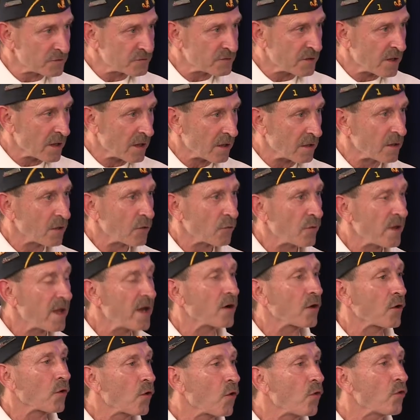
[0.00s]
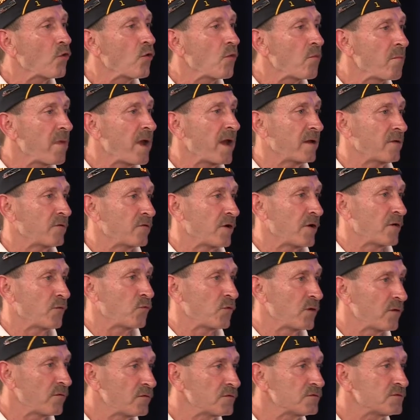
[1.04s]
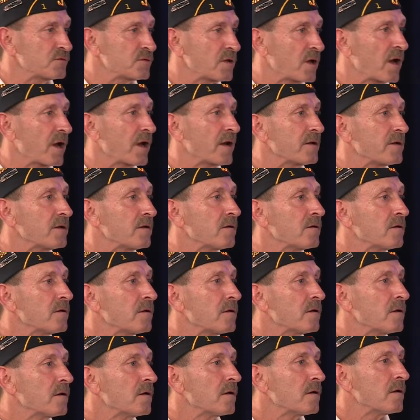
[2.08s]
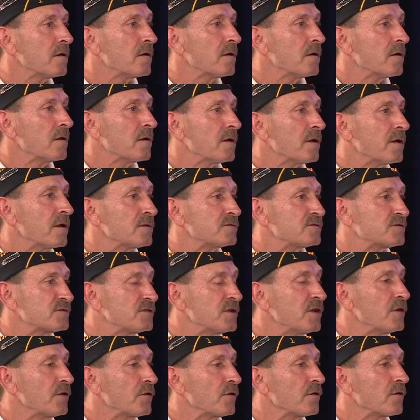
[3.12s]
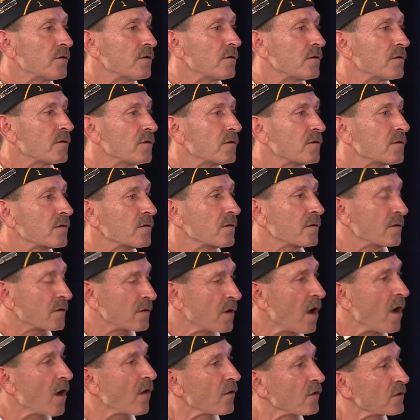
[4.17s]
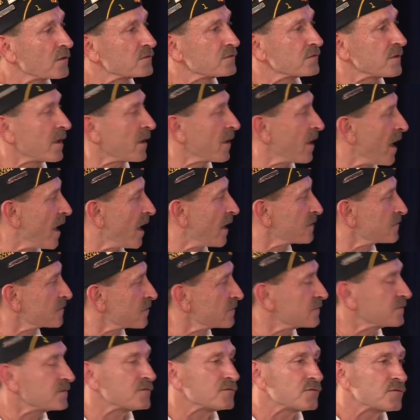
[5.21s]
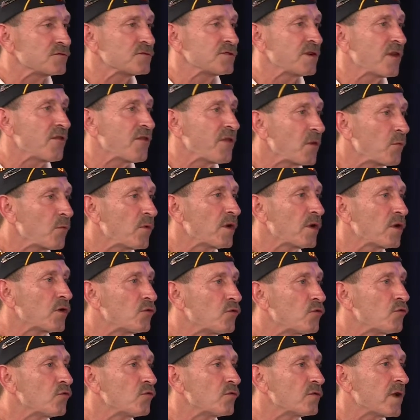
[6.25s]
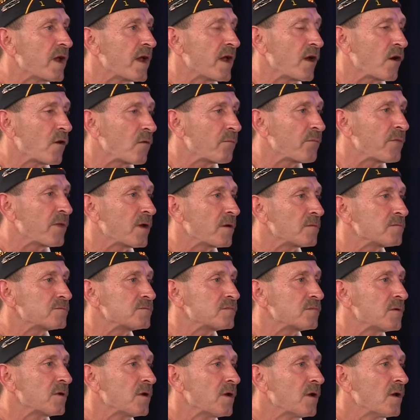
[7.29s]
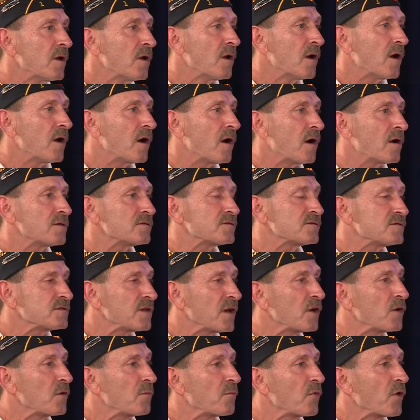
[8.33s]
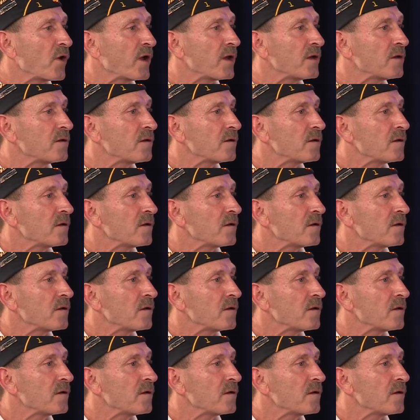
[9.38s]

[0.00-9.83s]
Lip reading: Day, we had a local bank on Riverside and Cedar call us and ask us if there's anything we could do to help them celebrate